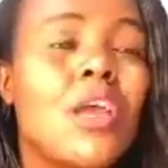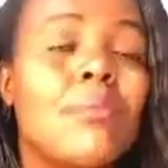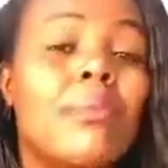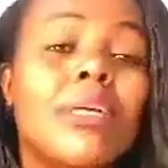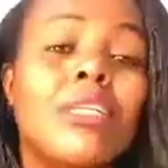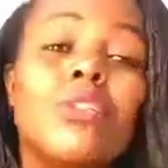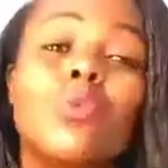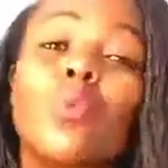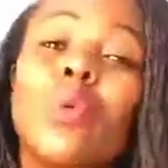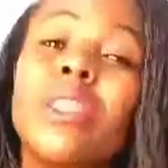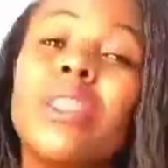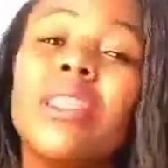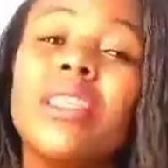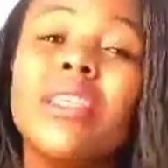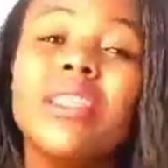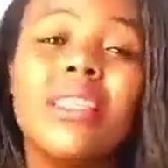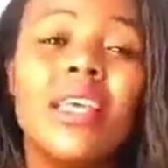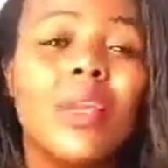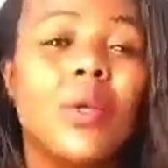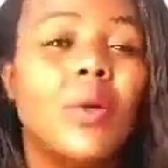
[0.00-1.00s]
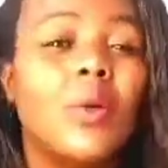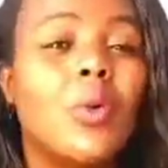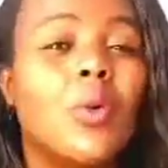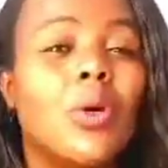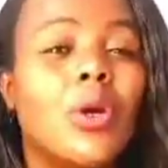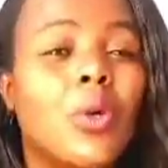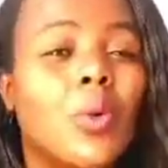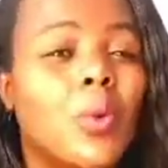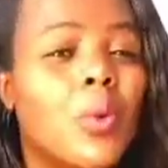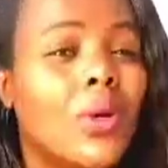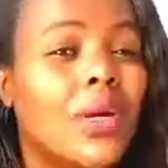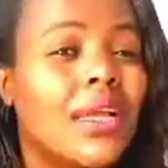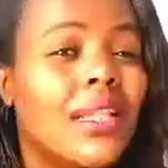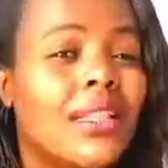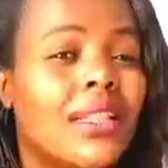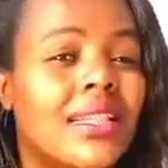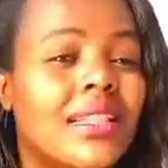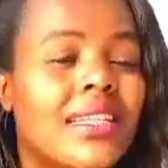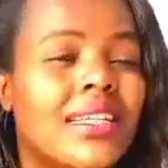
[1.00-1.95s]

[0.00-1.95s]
but when things are not going well,